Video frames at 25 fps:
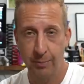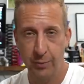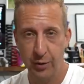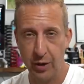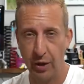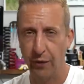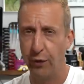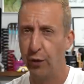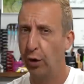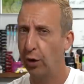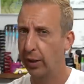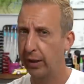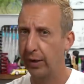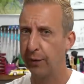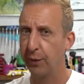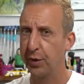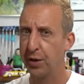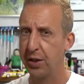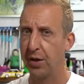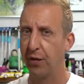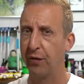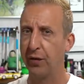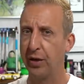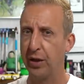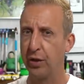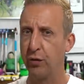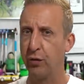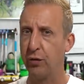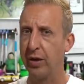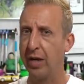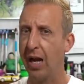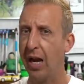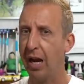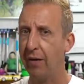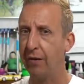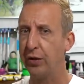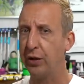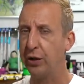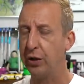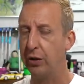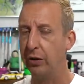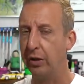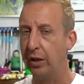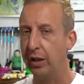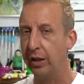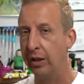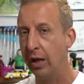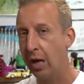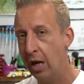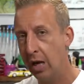So if you're looking for something that's really heavy
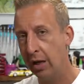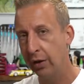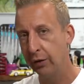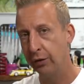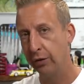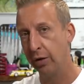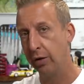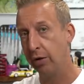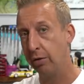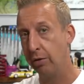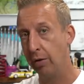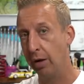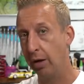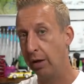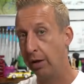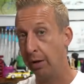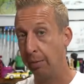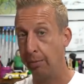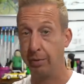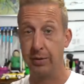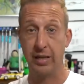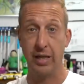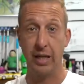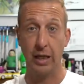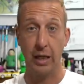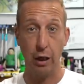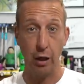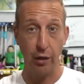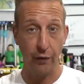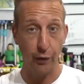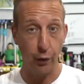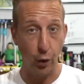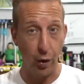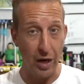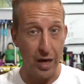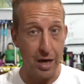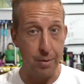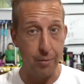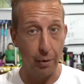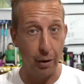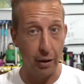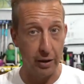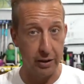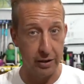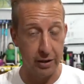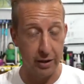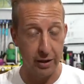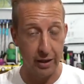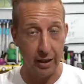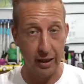duty to, you know, particularly if you've got
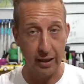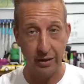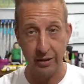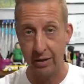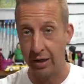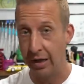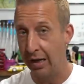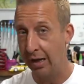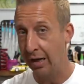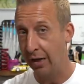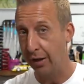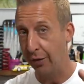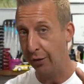e-bikes and things,